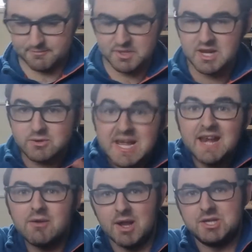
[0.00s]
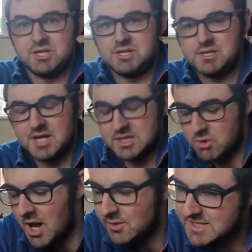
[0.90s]
You know, tender engines. That's
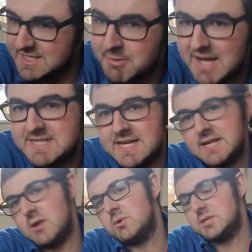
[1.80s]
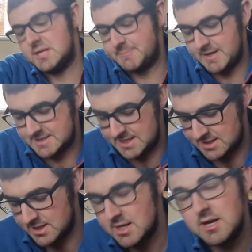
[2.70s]
what I was expecting. I wasn't
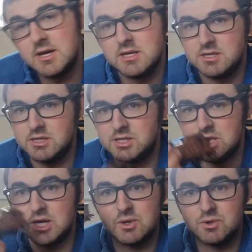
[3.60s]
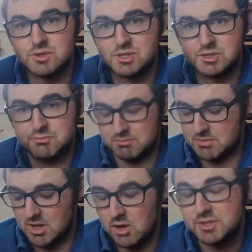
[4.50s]
expecting to use
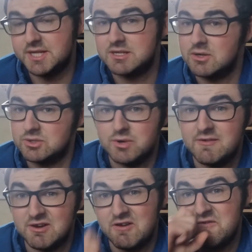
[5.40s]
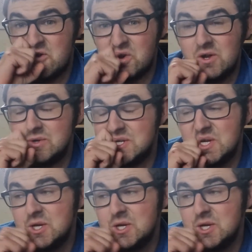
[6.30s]
060s or even 040s.